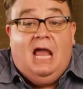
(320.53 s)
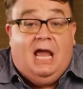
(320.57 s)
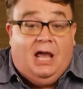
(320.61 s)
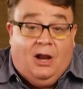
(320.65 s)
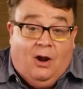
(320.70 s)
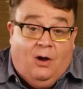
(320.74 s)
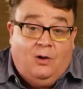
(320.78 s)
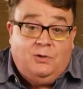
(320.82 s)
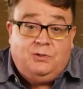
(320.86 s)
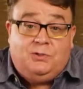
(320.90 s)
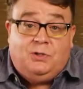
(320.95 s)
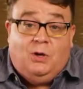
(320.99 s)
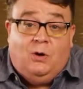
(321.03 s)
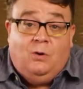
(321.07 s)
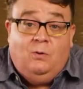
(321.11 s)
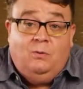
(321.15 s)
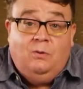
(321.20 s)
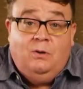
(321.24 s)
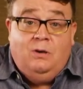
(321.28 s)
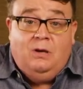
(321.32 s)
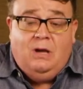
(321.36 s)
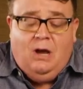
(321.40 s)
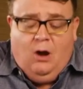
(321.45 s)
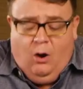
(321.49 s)
And also,
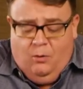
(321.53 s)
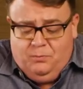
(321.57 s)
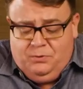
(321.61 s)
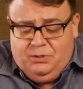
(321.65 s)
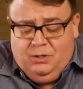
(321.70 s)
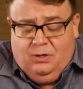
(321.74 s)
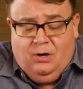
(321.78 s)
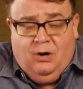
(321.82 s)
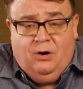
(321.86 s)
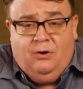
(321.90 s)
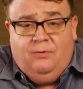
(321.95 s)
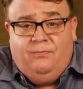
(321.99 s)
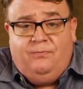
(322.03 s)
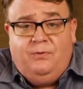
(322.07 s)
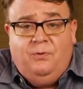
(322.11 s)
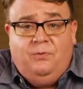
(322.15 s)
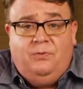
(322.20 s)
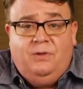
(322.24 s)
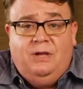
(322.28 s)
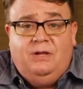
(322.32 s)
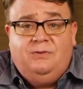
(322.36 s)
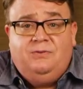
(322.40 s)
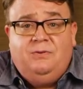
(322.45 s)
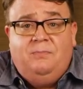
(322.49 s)
I hope you learned a few
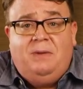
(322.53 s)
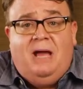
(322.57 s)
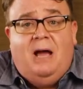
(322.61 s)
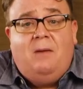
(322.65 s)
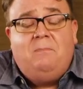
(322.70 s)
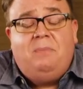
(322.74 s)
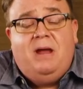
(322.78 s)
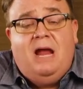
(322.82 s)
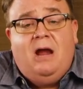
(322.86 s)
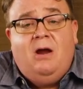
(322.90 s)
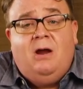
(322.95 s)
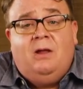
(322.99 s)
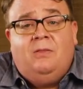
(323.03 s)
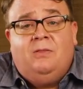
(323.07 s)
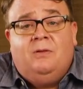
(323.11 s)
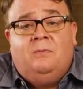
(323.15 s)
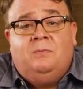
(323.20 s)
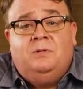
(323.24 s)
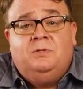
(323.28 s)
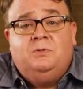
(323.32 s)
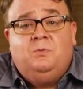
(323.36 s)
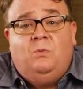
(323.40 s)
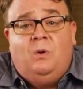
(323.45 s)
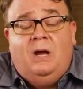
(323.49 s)
things about pairing
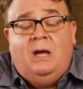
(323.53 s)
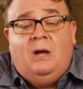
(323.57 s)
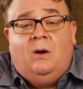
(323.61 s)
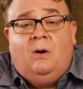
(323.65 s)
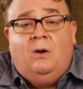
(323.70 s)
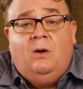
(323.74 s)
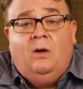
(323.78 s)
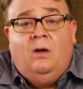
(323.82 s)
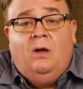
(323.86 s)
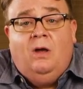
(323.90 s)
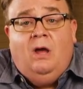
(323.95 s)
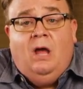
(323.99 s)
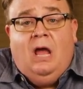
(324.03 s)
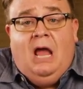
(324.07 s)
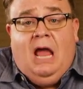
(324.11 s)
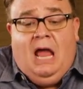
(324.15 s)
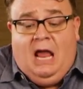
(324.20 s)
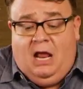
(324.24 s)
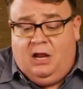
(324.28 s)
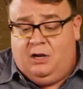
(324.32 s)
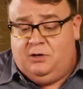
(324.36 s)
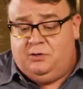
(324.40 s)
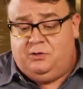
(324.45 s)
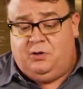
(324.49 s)
them as well.
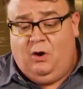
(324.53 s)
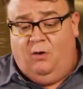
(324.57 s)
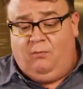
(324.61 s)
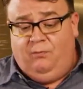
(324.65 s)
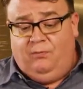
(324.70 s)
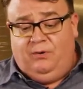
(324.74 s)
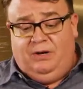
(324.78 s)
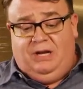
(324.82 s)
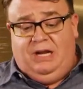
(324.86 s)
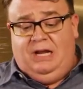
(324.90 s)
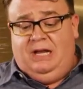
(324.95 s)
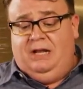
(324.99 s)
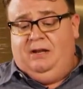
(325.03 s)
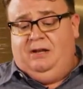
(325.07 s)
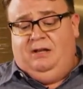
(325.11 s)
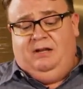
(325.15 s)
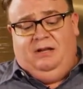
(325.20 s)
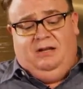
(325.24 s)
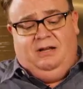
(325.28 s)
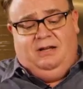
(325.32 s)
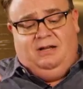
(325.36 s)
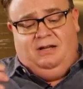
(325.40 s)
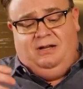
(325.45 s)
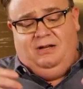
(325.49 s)
Don't forget,
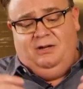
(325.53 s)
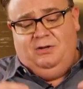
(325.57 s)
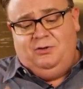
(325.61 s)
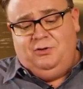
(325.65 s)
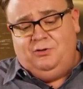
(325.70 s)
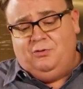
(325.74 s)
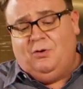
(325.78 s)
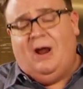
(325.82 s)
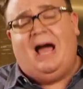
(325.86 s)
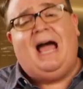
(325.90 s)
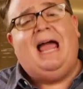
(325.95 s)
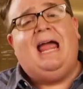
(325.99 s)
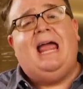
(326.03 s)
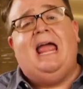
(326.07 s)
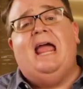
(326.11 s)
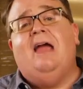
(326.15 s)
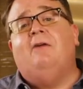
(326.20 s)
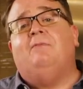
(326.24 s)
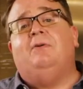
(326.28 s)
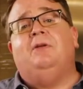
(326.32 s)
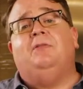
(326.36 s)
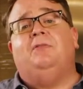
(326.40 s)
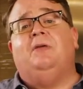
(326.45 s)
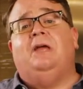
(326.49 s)
try
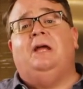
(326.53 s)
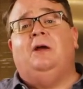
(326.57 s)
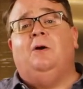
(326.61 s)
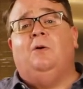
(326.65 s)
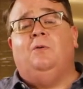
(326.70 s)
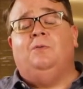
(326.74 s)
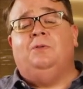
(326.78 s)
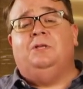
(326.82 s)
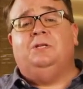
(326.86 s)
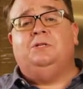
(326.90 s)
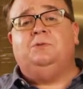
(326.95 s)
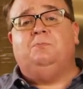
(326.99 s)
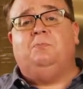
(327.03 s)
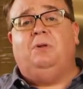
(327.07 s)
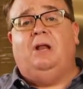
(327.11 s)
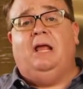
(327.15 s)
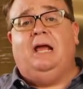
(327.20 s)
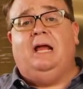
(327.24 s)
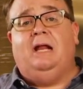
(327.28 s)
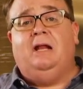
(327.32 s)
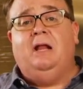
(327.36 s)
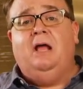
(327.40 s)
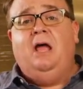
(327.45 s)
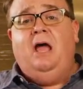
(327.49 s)
everything on this
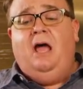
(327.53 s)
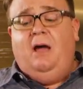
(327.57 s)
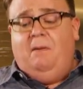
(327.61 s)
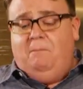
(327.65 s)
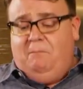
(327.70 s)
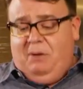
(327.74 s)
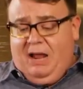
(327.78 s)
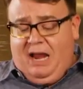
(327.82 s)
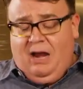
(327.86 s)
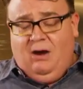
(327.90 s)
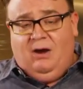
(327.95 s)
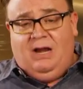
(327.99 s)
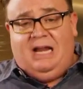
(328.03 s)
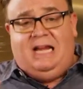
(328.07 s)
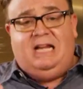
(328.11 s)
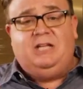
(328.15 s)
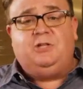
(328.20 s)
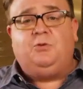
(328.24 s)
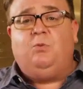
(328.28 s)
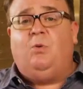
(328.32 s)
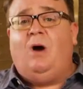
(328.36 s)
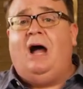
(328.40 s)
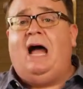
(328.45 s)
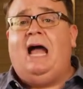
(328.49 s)
plate. Pair
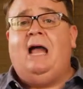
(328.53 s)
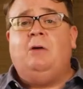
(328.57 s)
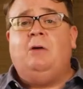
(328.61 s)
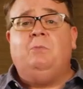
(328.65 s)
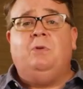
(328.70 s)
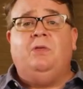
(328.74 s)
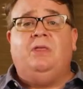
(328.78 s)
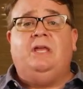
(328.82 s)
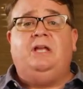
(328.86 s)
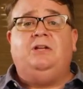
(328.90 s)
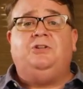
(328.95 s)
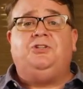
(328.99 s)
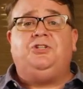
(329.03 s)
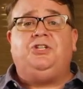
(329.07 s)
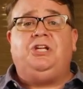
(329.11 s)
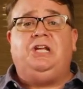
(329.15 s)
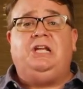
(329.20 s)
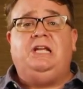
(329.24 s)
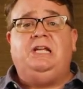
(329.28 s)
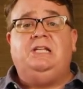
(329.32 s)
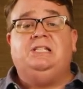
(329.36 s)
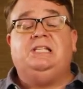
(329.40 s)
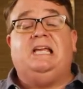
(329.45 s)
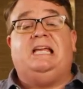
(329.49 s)
each wine with each
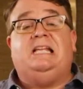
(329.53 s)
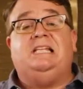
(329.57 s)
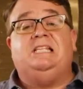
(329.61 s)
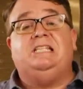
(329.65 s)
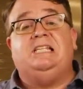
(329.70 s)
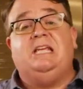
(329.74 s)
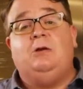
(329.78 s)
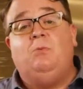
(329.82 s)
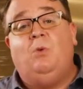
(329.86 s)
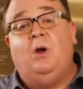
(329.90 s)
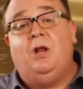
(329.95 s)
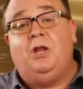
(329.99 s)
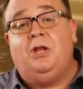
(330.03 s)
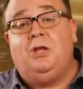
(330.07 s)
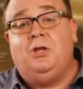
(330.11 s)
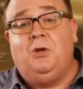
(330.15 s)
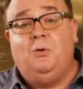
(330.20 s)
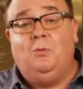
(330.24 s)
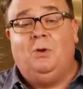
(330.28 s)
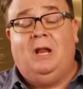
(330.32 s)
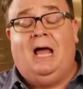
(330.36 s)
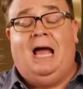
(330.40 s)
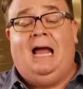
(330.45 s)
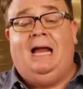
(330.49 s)
cheese and see what
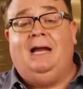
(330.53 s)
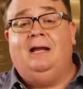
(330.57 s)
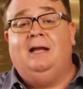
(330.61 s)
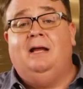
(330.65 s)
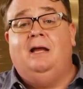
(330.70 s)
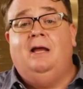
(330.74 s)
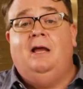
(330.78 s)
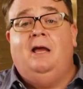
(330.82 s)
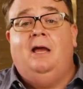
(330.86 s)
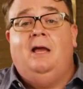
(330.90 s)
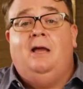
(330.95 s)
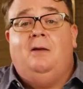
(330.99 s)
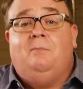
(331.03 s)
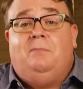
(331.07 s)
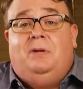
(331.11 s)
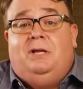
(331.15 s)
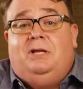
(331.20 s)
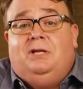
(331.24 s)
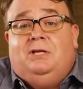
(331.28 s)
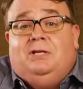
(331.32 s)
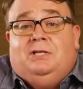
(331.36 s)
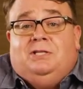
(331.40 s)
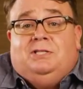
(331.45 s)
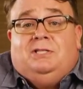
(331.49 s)
you like,
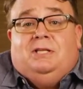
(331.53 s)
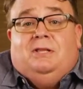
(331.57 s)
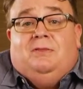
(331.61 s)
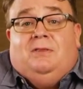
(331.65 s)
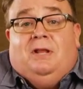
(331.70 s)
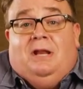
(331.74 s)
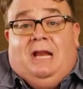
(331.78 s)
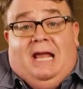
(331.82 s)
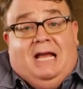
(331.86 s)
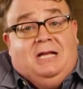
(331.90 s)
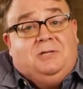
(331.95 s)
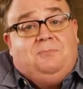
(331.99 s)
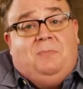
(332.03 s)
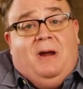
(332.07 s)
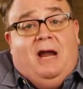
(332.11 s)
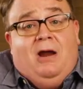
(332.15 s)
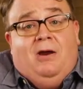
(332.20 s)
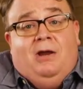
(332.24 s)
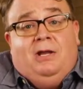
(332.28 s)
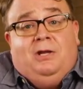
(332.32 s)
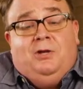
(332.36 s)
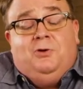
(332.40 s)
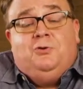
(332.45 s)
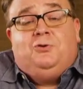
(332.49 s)
because the next
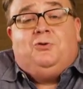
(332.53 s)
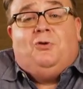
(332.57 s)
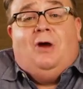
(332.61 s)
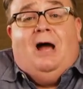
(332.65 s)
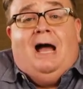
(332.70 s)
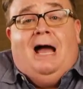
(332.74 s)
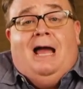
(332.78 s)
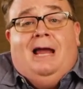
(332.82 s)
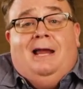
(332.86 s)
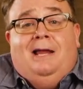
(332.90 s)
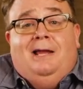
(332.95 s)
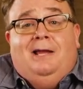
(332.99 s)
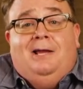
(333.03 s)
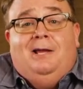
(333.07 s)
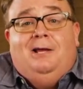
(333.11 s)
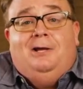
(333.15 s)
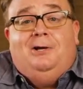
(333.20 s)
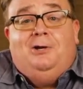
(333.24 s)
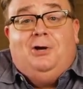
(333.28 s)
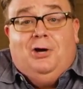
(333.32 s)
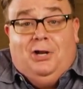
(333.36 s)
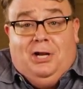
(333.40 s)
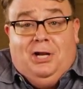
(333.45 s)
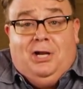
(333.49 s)
pairing you try
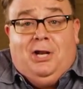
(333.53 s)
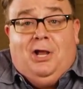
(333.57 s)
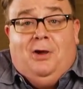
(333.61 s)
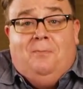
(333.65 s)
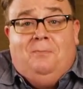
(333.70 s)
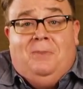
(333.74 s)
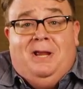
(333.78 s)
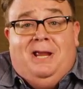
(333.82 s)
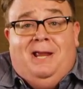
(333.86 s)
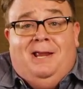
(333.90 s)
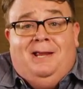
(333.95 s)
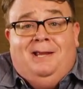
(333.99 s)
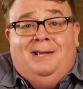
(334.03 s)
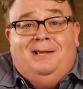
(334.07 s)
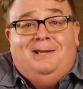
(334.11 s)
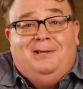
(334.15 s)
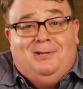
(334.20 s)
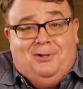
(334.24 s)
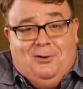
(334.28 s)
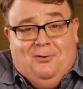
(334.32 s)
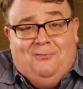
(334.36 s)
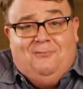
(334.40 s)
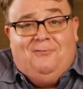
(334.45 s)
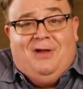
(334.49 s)
could end up being
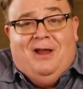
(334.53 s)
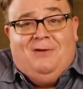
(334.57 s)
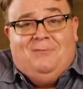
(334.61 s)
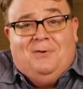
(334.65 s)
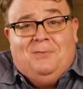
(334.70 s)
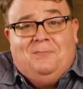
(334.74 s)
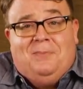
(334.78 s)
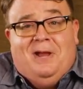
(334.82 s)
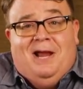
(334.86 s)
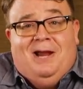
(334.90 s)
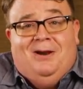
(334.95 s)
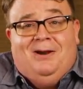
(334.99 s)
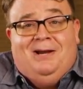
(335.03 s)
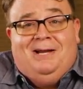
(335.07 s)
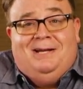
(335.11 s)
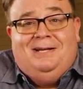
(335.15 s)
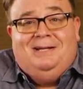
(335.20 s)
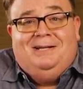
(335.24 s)
your favorite pairing.